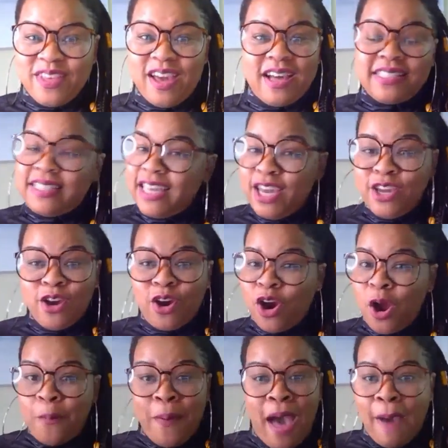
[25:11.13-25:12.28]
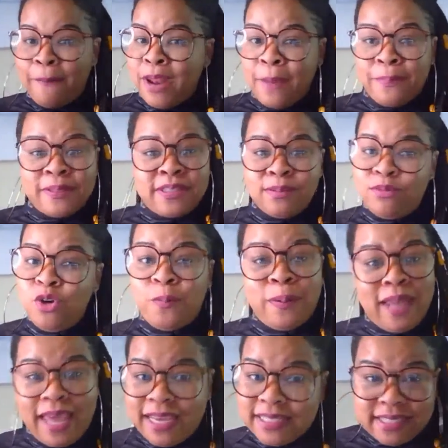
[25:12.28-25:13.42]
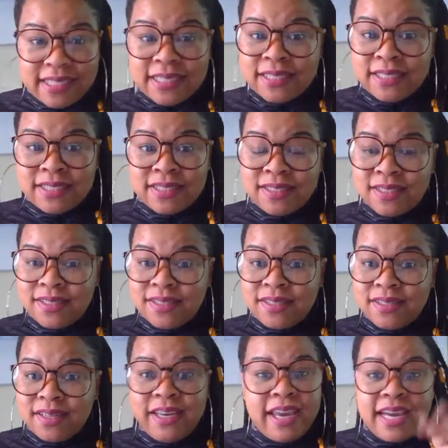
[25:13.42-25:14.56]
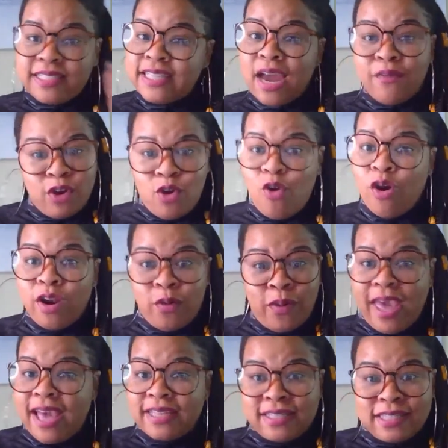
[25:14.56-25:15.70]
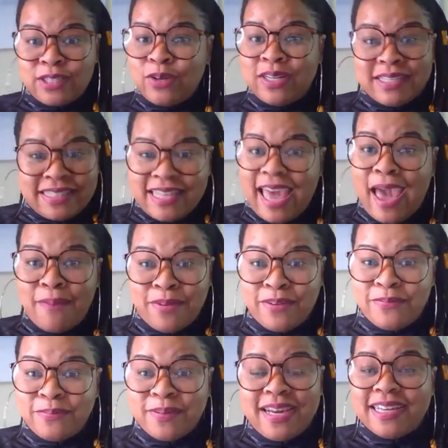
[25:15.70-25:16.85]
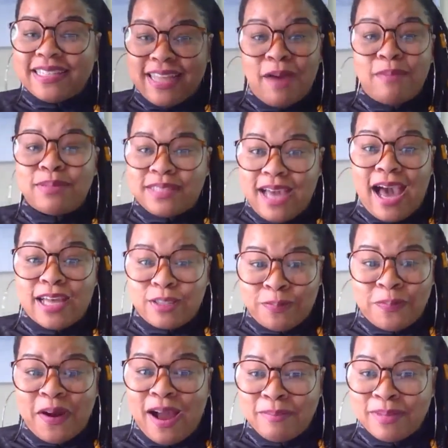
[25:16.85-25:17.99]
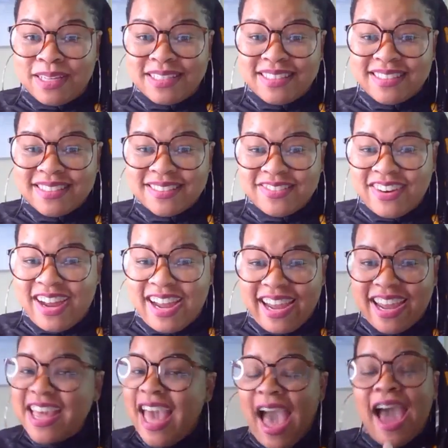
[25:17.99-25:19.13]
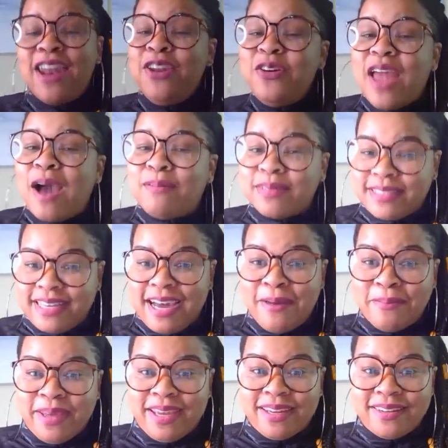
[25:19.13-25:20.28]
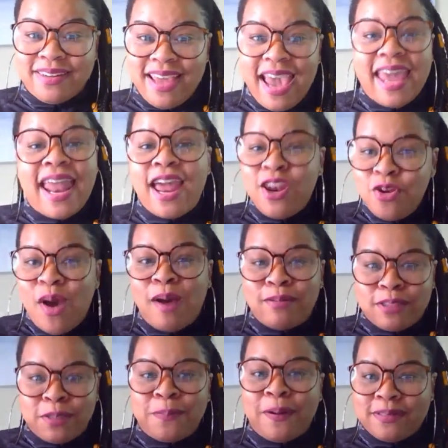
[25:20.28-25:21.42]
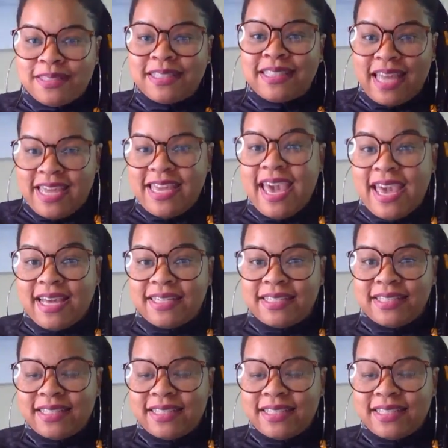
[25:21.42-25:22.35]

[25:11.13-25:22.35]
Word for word: y'all seeing your girl popping up in some new places. Yes, I recorded with Essence on the Sabbath because that was God's promise, right? I knew that was coming and I knew I was supposed to say yes.